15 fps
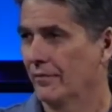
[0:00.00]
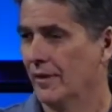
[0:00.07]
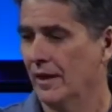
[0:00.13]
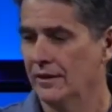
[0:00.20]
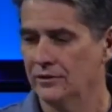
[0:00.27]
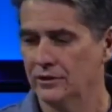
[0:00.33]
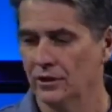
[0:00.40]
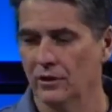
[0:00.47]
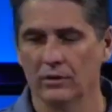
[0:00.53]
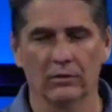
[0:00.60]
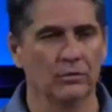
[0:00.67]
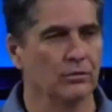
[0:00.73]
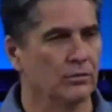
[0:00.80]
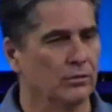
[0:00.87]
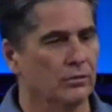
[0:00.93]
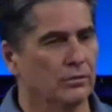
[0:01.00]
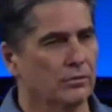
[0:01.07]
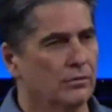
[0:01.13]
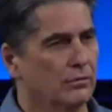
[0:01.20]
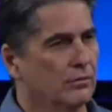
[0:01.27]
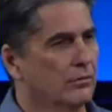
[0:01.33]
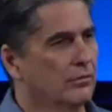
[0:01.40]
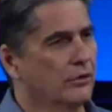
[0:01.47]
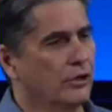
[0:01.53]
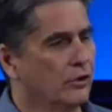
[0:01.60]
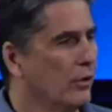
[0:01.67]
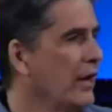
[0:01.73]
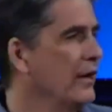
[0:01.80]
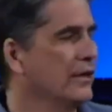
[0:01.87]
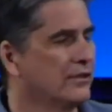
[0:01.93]
And so the
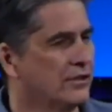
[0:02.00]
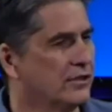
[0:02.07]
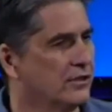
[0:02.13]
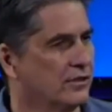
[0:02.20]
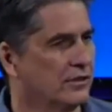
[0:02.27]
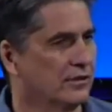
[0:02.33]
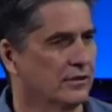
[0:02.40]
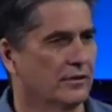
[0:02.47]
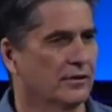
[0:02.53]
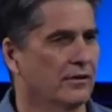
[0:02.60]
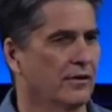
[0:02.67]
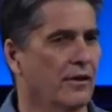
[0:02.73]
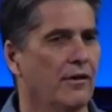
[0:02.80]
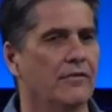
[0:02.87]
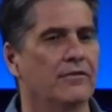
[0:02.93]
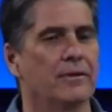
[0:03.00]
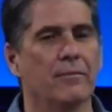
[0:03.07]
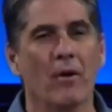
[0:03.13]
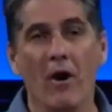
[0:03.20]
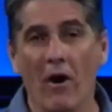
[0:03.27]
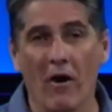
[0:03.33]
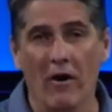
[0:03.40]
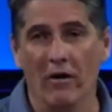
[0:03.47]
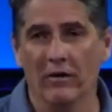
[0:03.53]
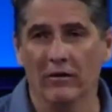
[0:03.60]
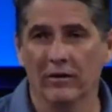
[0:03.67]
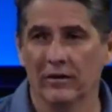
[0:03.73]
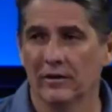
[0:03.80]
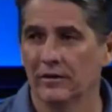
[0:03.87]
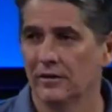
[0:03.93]
greatest of them
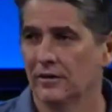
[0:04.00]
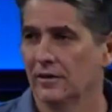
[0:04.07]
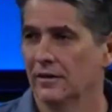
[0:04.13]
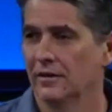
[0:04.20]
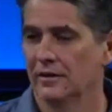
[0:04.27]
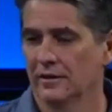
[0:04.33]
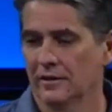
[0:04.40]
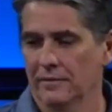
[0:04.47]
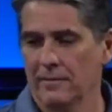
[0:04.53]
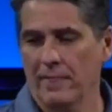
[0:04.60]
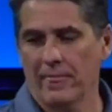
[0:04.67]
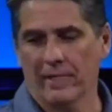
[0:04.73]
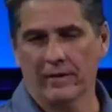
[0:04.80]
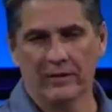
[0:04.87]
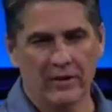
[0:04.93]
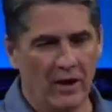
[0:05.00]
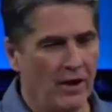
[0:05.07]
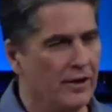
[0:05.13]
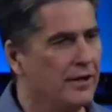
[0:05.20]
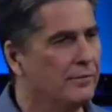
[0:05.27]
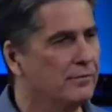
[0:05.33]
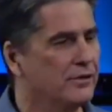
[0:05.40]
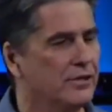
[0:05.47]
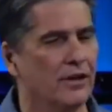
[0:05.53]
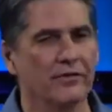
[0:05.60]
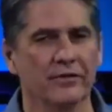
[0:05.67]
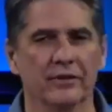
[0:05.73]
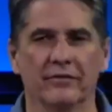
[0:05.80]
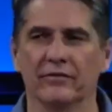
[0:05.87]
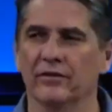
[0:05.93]
all, God himself
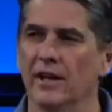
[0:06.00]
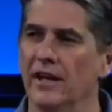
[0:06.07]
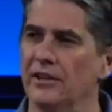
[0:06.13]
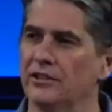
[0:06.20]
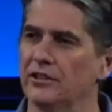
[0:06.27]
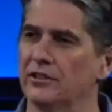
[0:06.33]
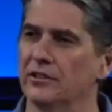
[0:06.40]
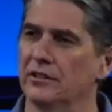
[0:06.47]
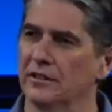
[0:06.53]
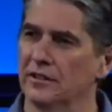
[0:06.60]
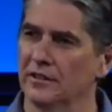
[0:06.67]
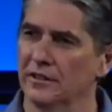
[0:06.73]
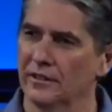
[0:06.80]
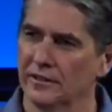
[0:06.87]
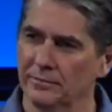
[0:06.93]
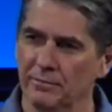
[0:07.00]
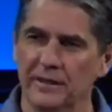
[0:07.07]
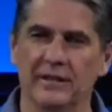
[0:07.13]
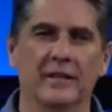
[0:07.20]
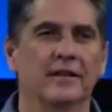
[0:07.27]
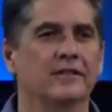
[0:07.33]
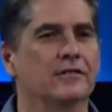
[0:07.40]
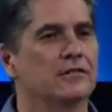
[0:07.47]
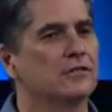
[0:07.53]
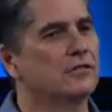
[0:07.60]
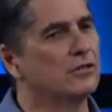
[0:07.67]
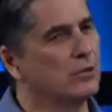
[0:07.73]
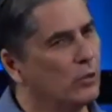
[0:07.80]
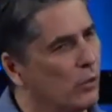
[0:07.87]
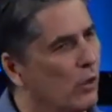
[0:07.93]
in the flesh, begins
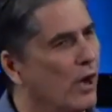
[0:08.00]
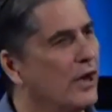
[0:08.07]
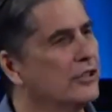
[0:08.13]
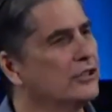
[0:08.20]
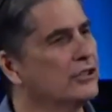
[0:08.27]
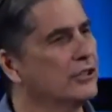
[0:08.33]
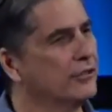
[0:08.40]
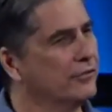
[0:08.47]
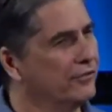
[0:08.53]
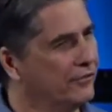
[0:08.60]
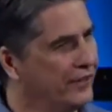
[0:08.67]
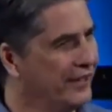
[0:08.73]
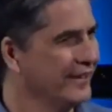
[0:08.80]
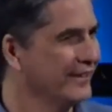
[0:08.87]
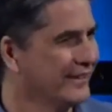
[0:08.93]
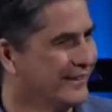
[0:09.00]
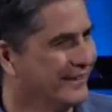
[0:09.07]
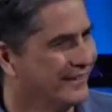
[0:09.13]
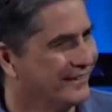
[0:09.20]
to wash feet.